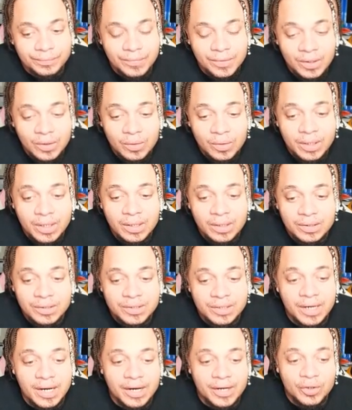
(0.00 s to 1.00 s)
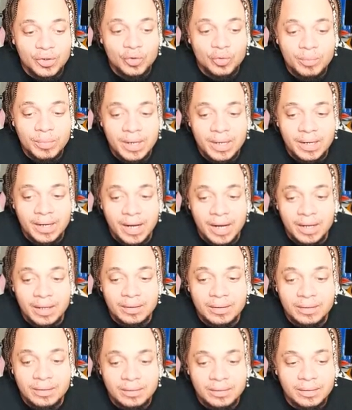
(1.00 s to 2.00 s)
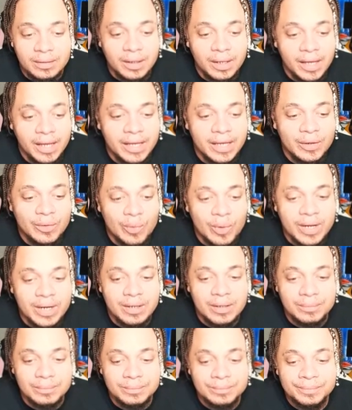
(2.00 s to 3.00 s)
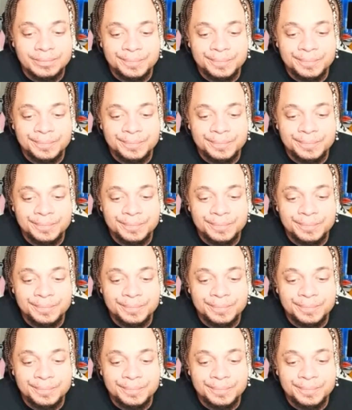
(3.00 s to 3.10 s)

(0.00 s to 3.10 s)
He gonna kill the shit out of you. You better not. Hey, wait up.